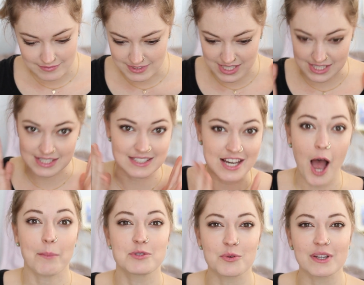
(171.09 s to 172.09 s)

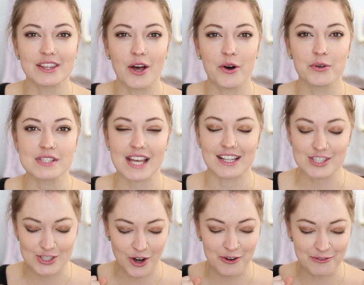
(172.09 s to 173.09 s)
stop doing those and
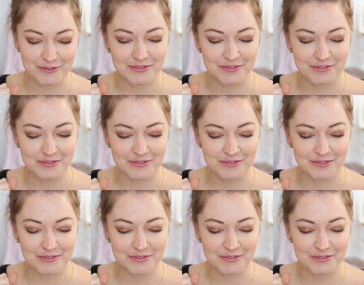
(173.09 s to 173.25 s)
start